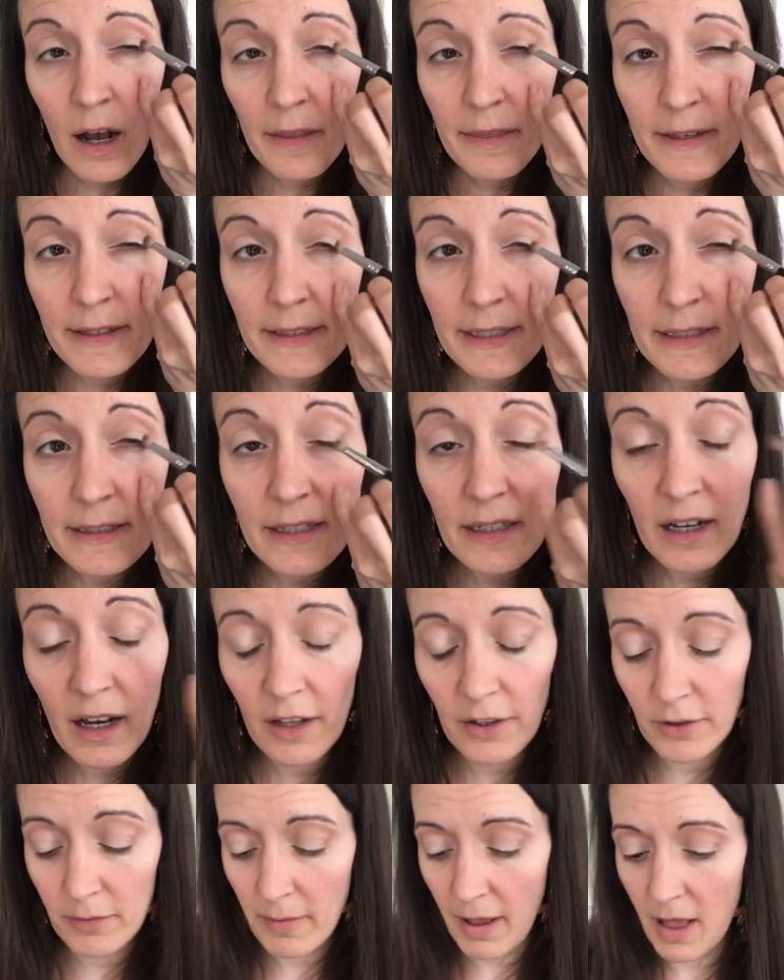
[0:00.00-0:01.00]
This is the
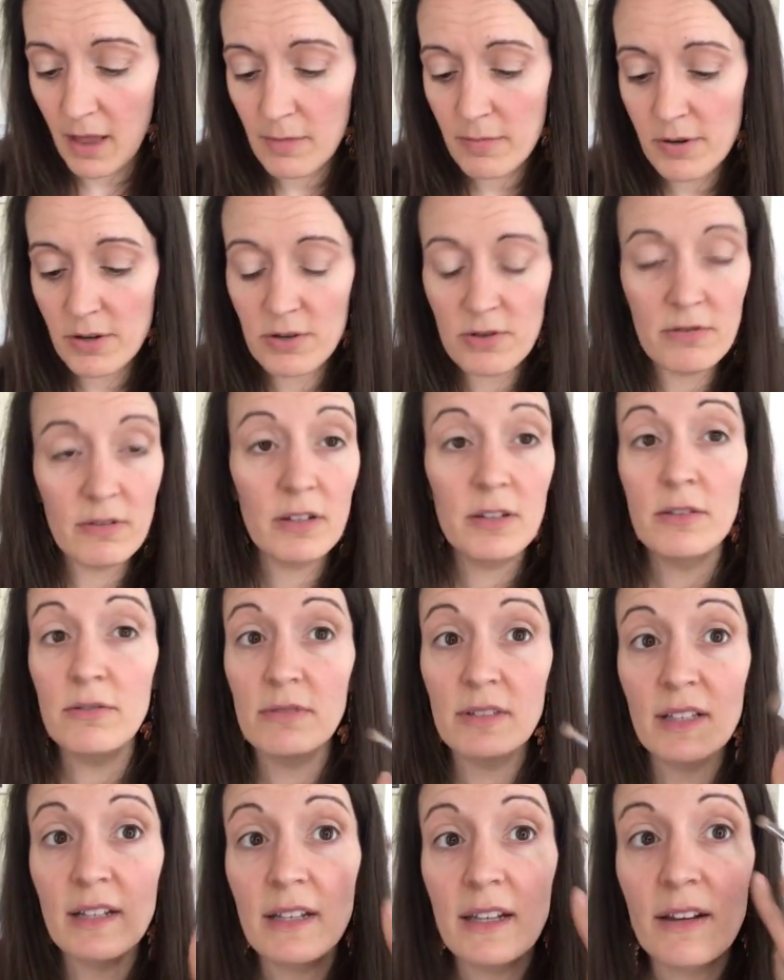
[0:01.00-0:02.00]
color Malibu. You could
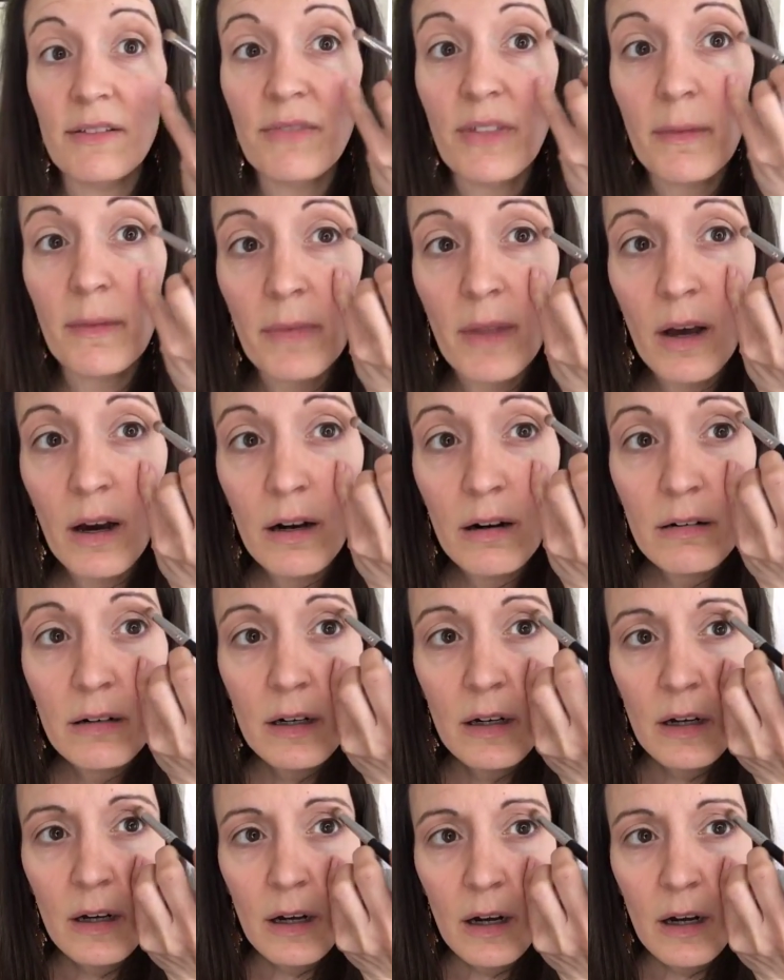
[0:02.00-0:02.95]
use any of them though.